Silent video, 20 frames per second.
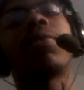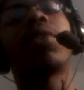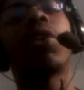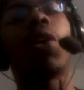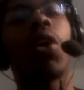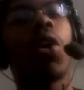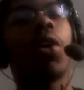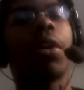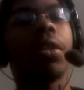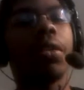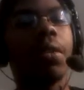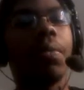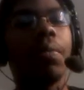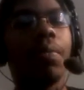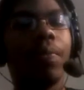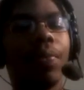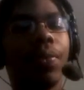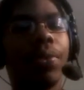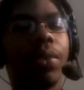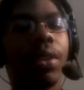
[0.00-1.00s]
guard,
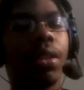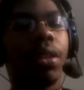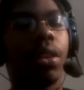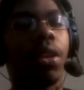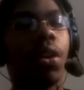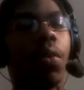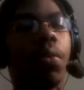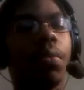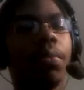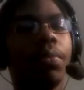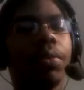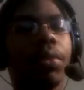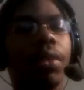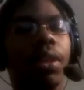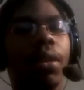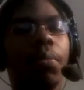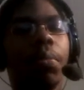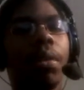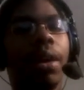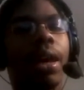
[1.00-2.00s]
you know.
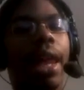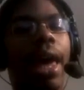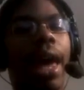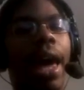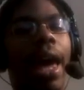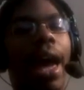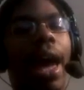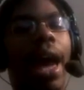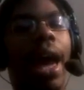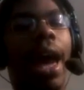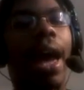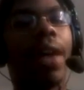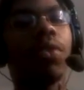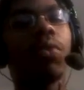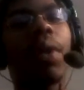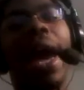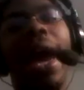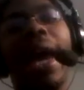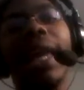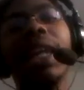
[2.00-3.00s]
But
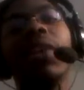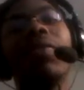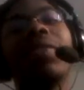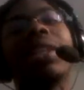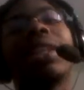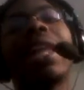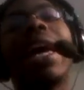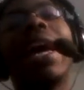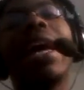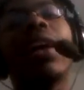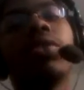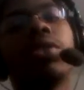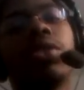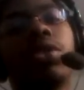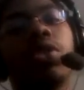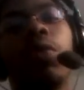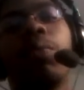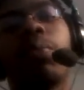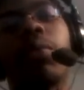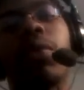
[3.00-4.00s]
I'm even not
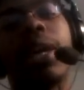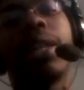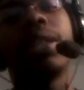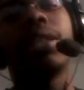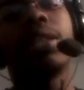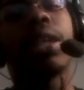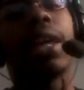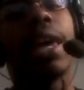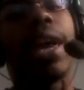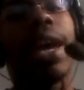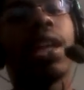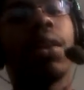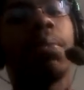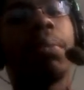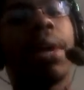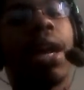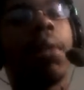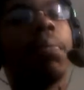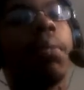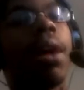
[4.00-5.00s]
super into
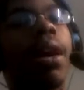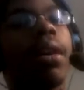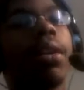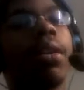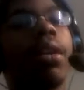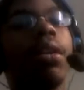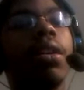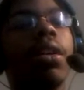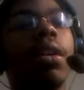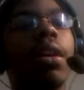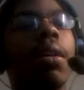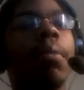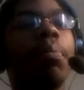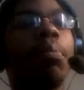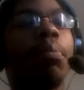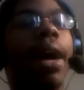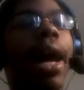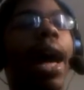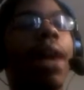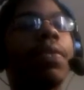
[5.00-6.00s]
anime and manga,
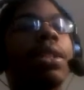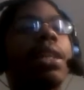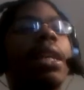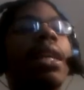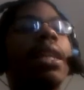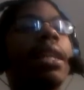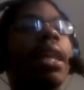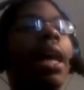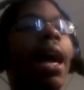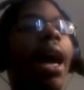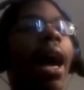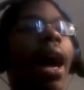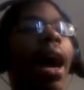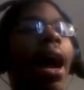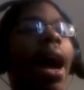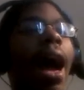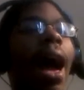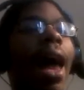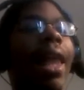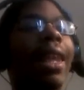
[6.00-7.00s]
but I've seen
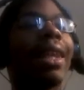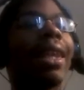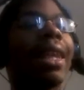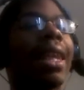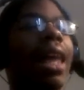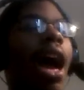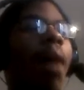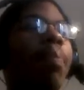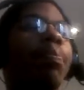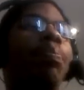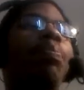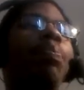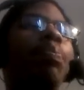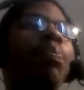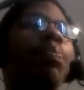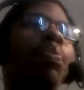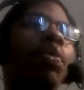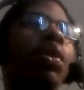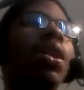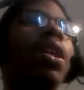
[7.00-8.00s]
a
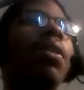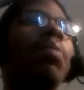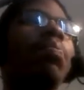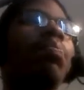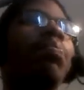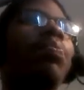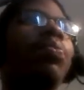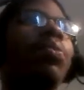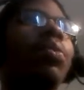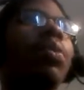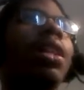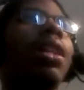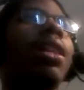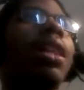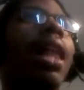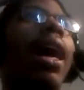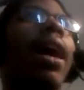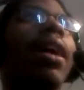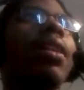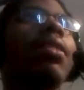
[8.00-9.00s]
pretty
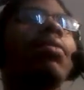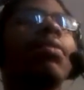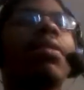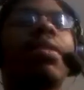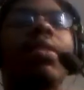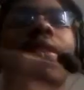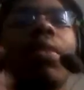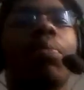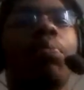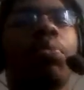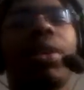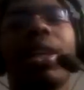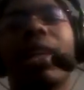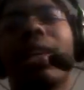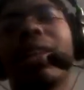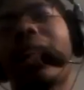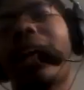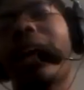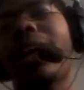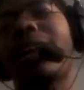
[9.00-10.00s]
lot.
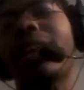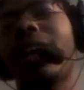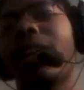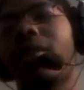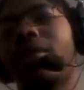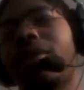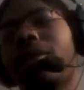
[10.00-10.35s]
I don't